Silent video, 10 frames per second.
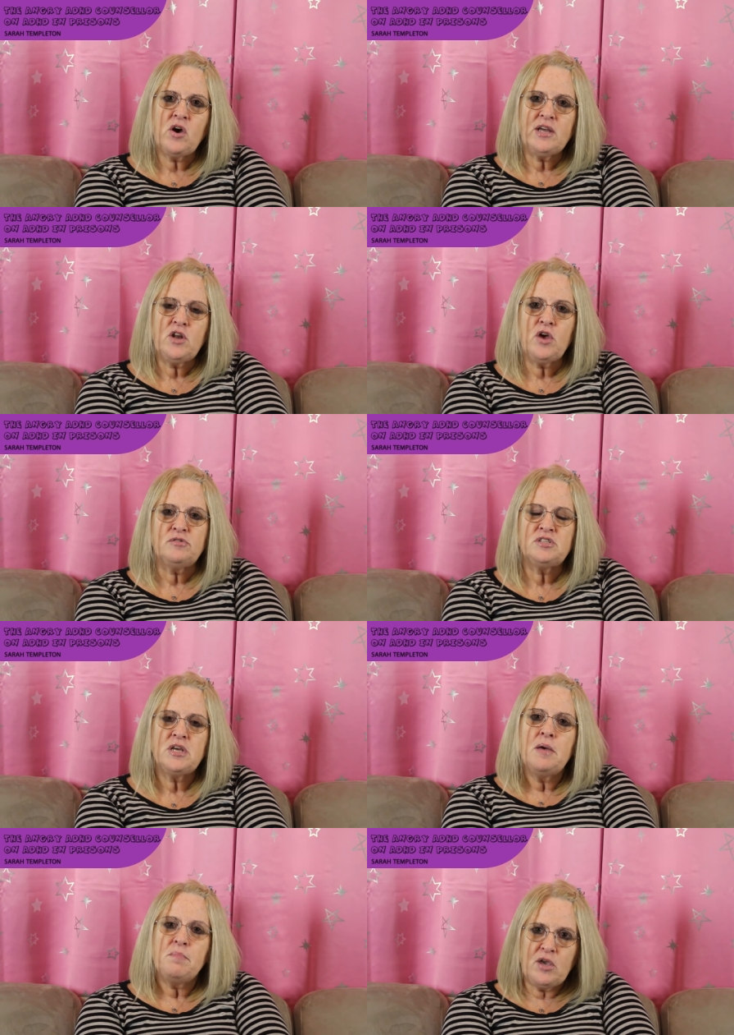diagnosed
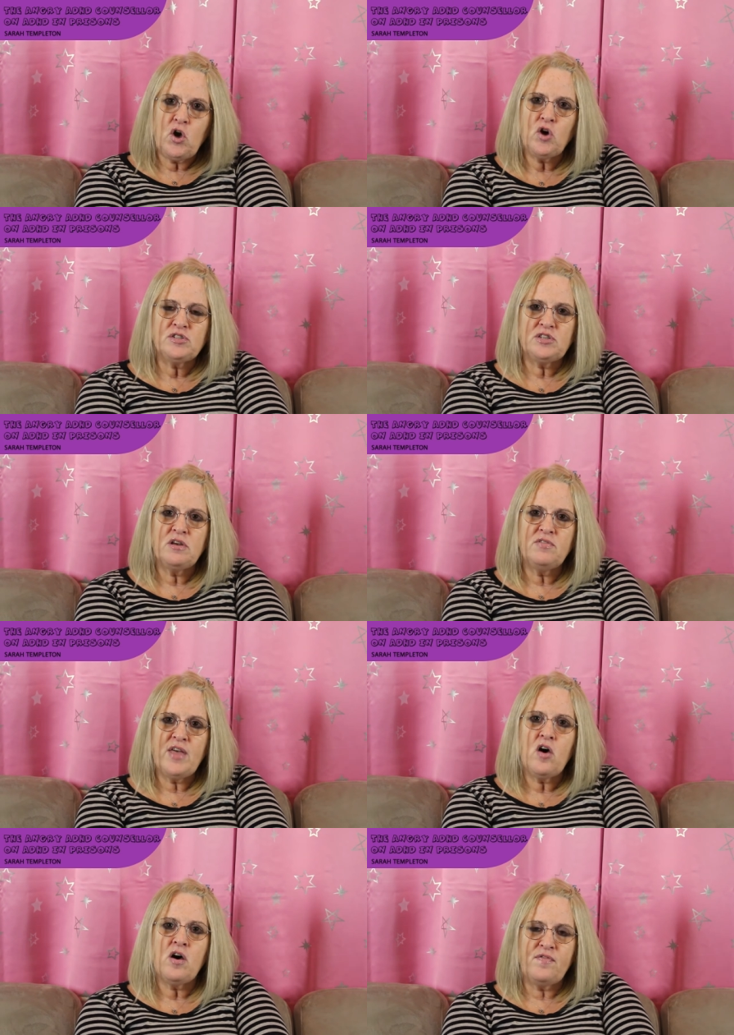because
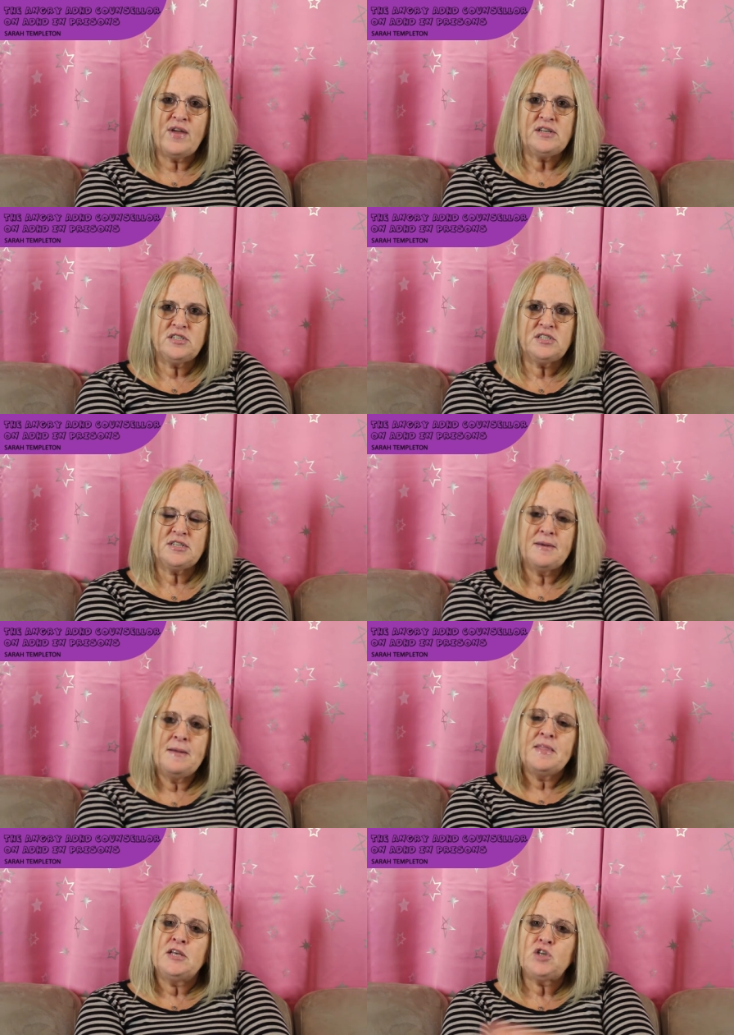they are offenders.
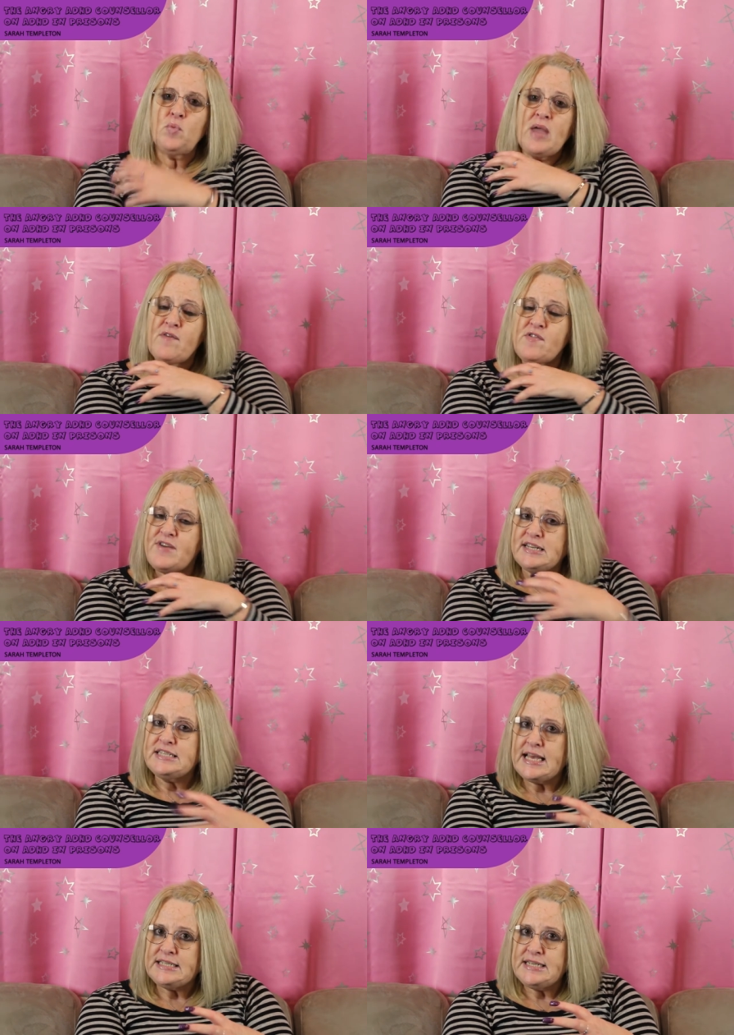So we have a
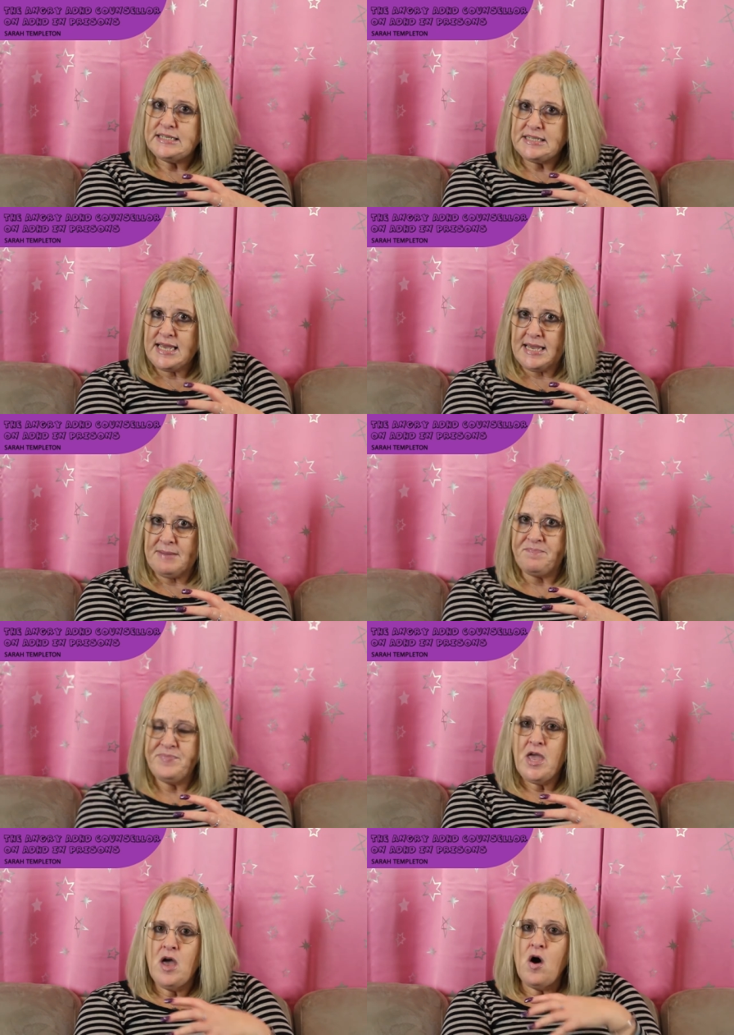fantastic
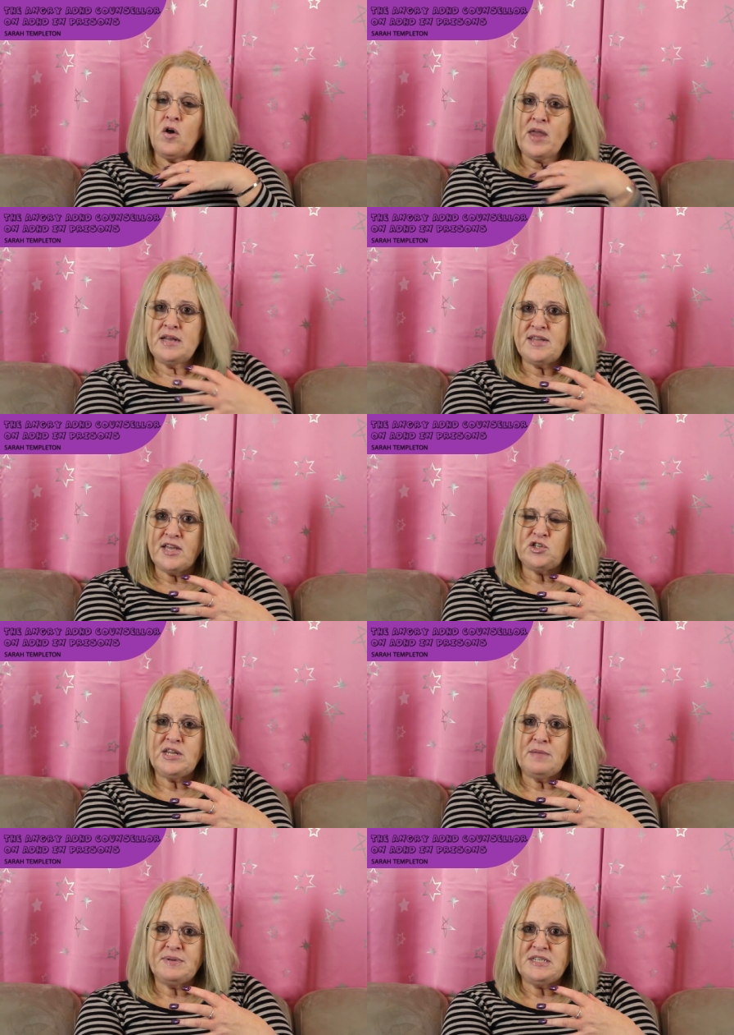team on
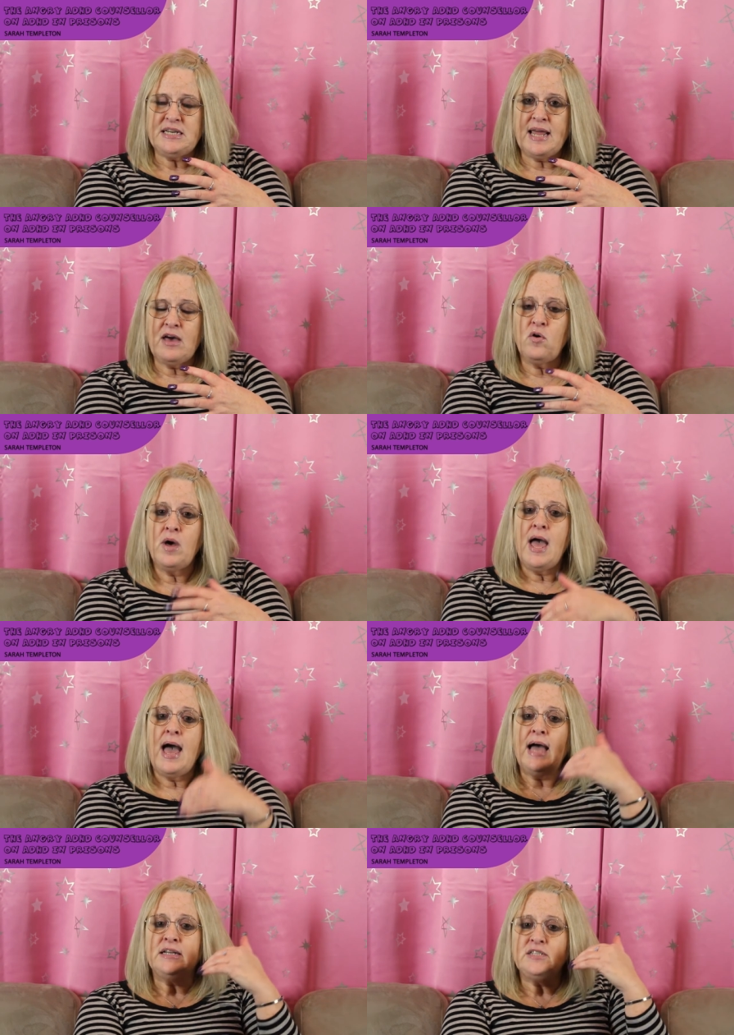ADHD Liberty now.
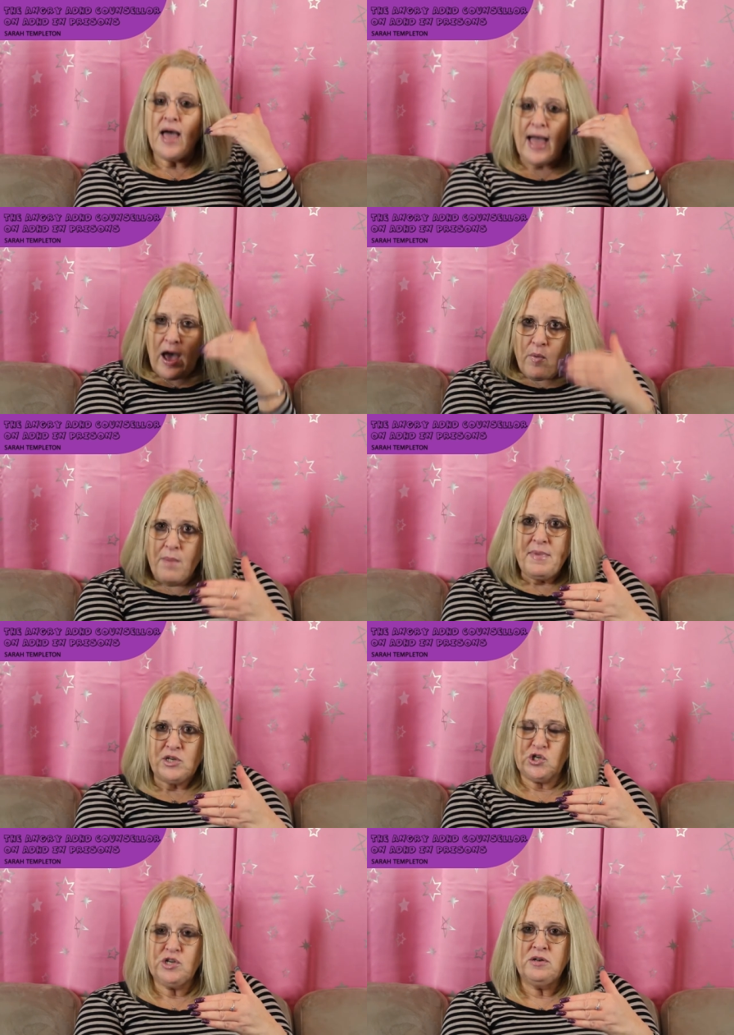And our
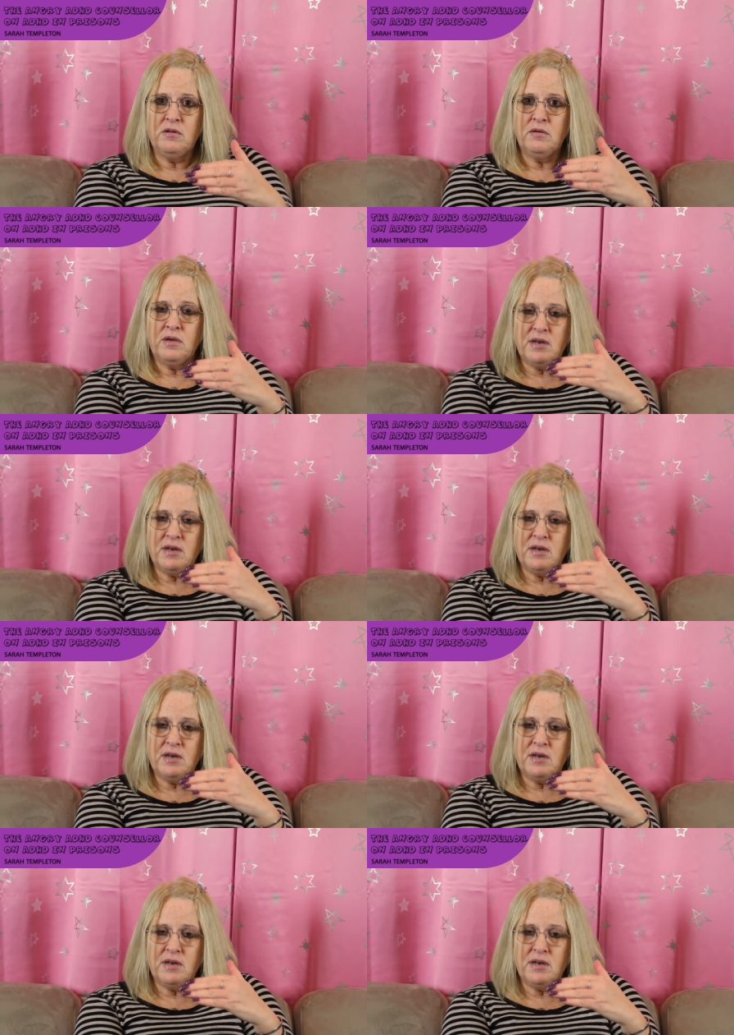mission